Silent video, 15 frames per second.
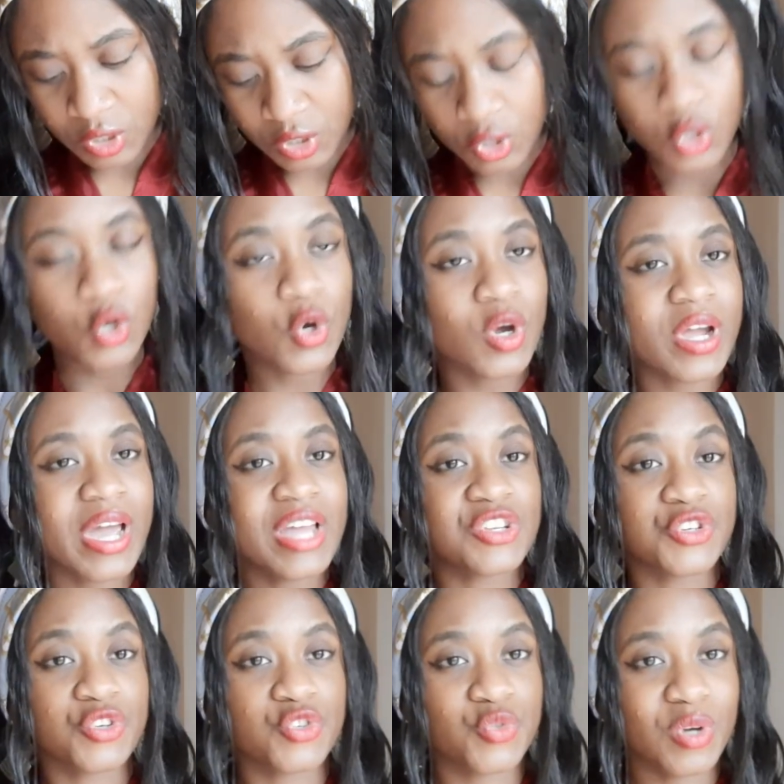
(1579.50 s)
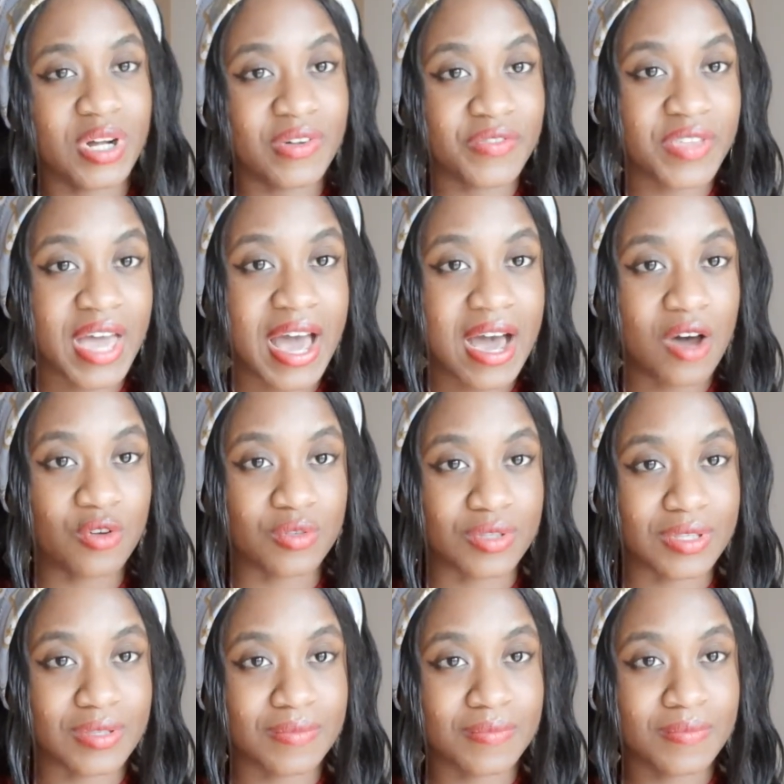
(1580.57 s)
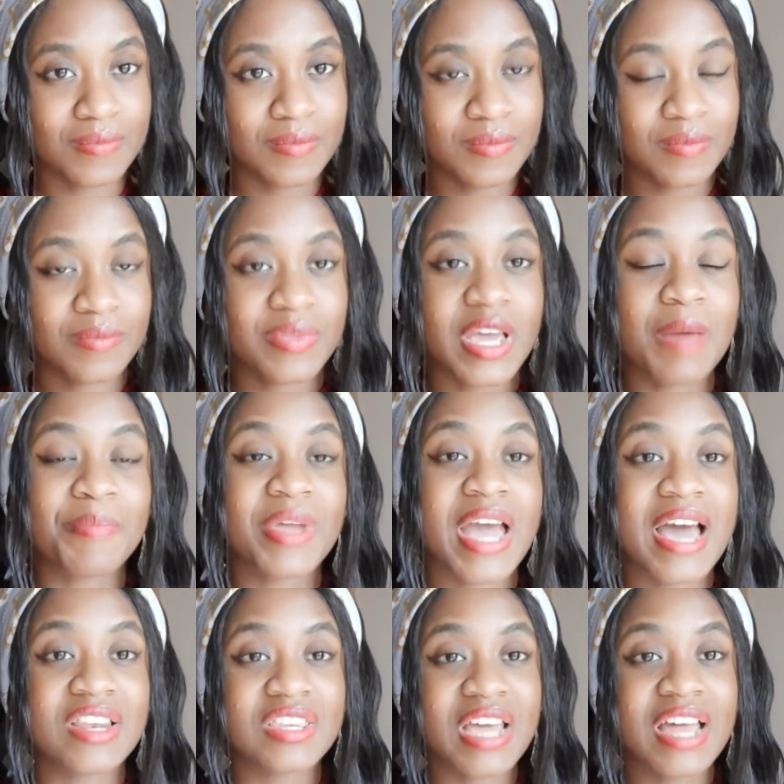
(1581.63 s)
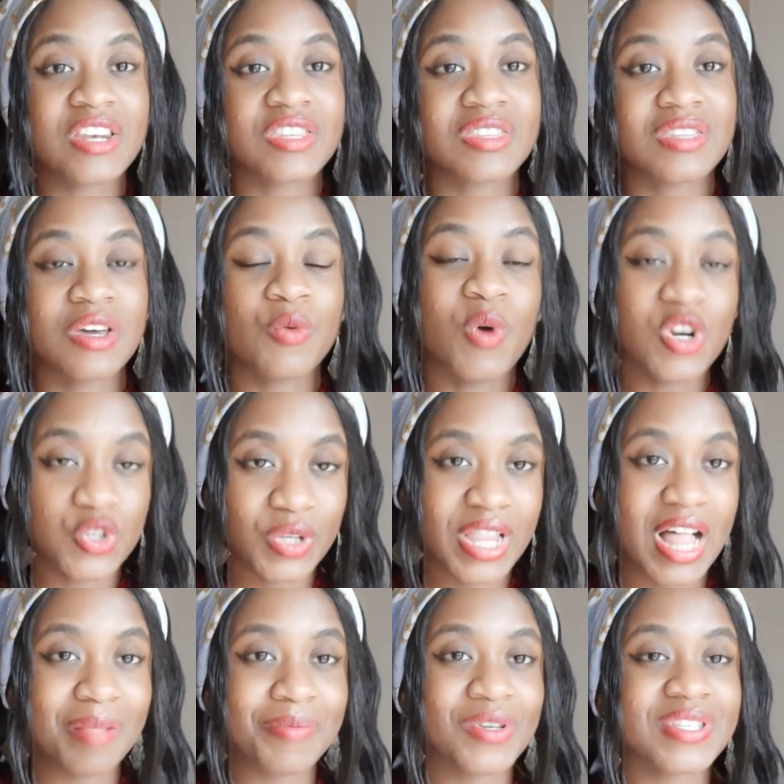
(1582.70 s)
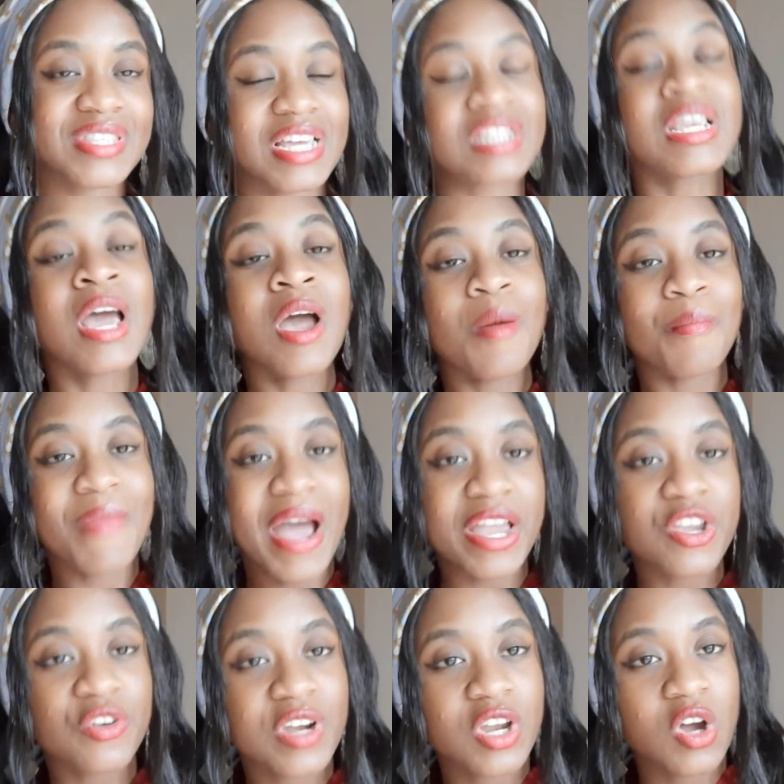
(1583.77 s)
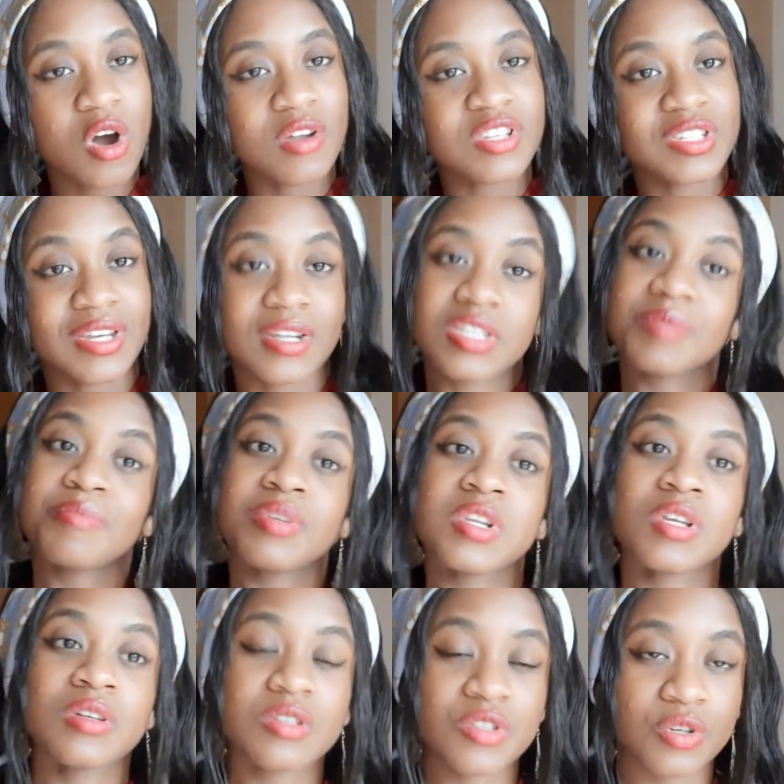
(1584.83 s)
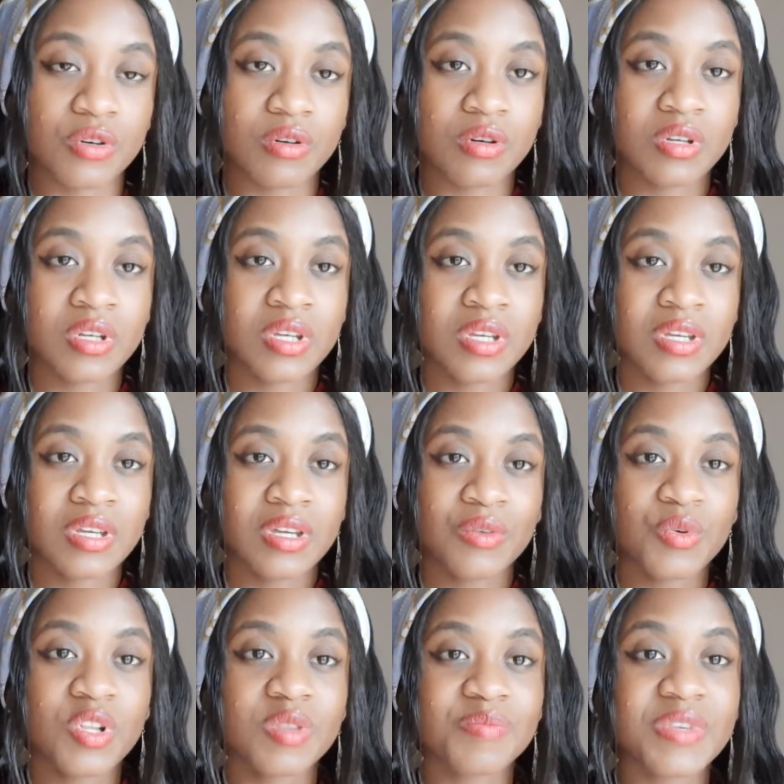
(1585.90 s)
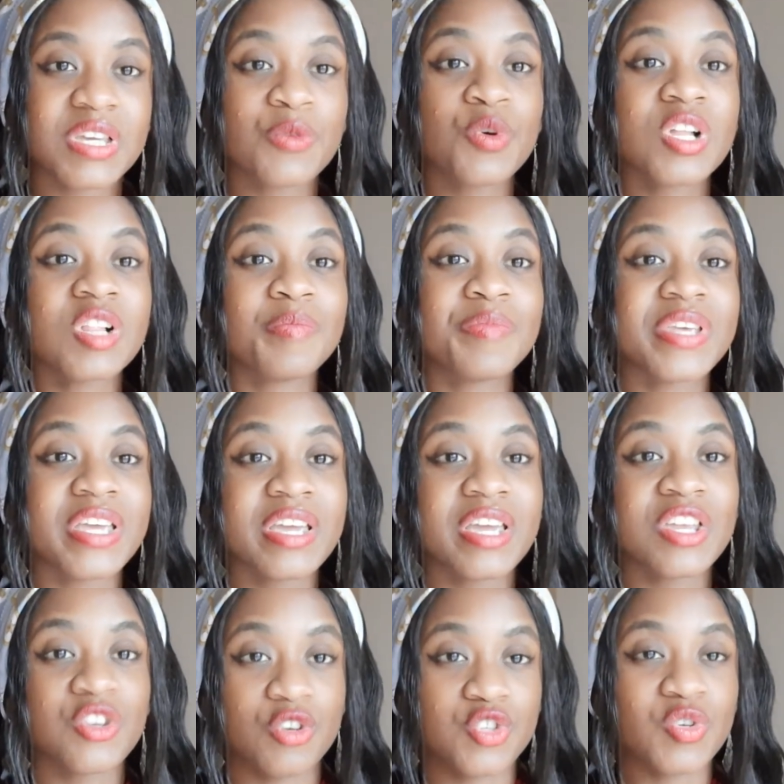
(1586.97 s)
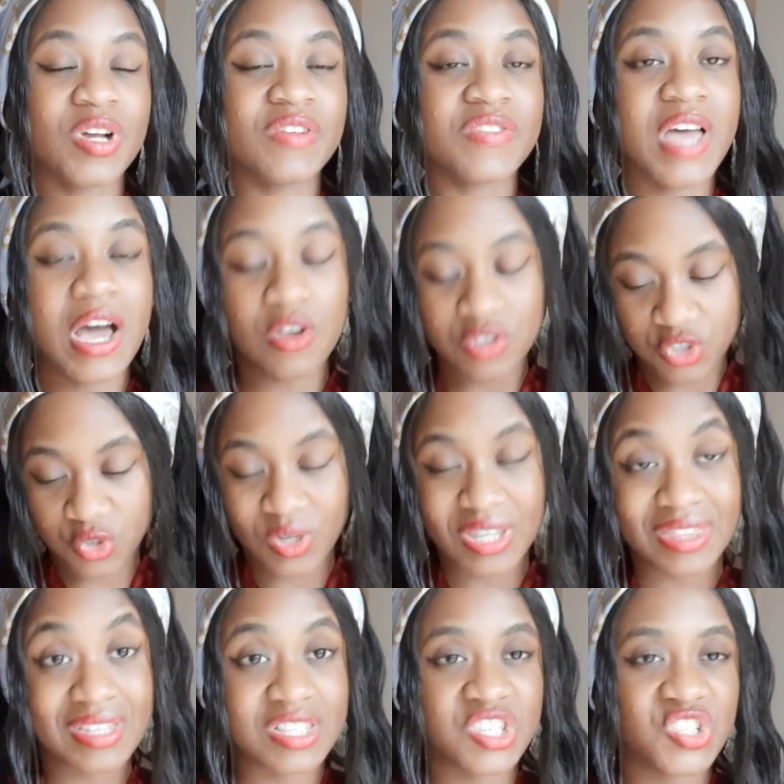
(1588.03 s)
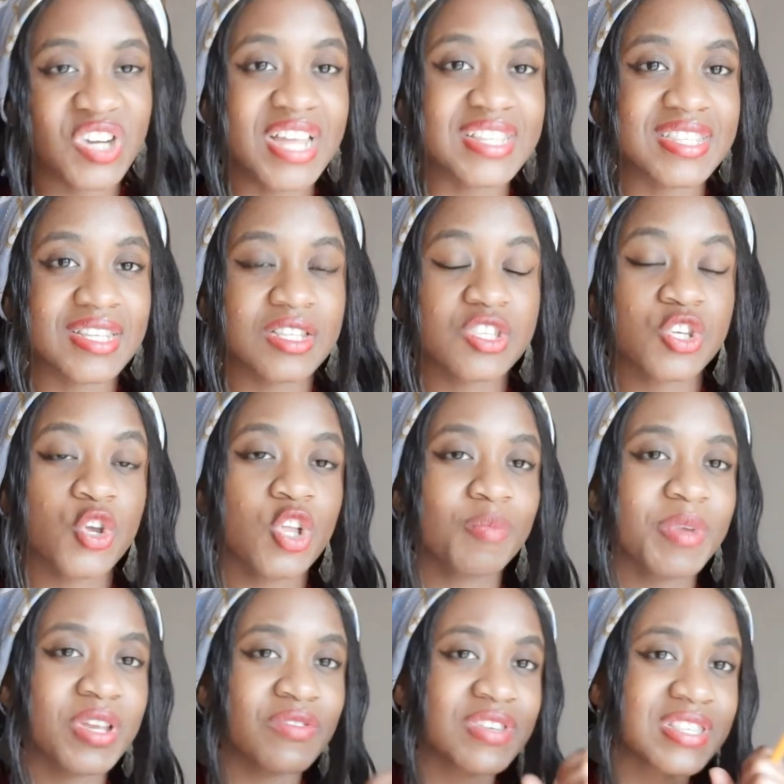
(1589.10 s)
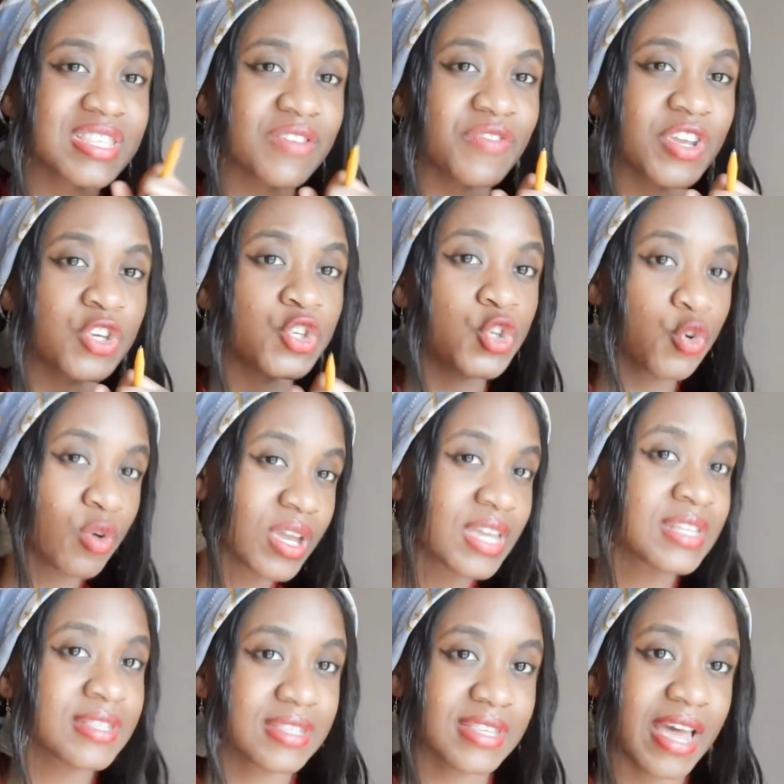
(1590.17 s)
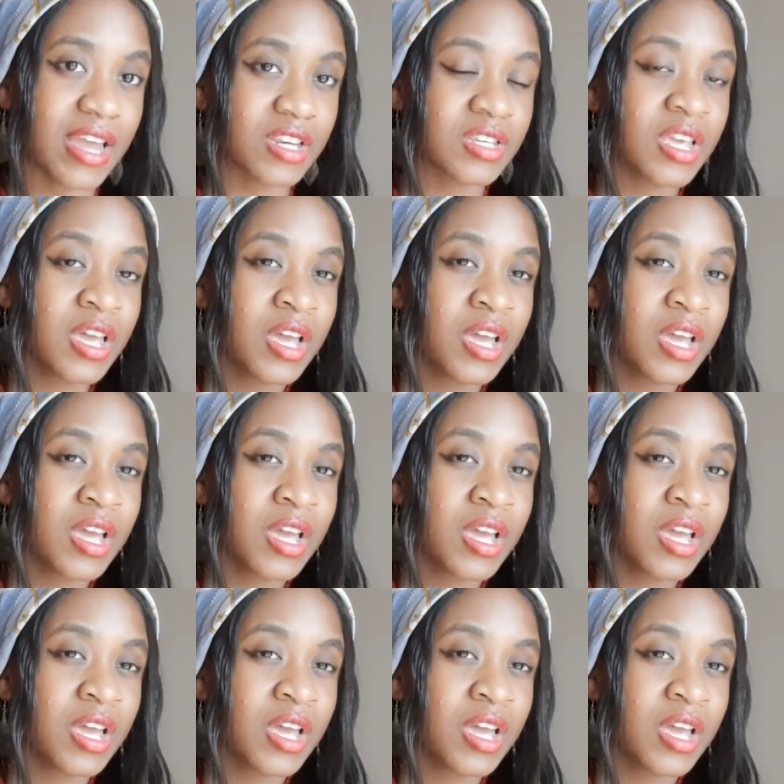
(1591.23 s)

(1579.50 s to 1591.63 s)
look at your 12th house. And what will help you is that Mercury conjunct Pluto will be in your 12th house during this transit. So you'll be receiving new insight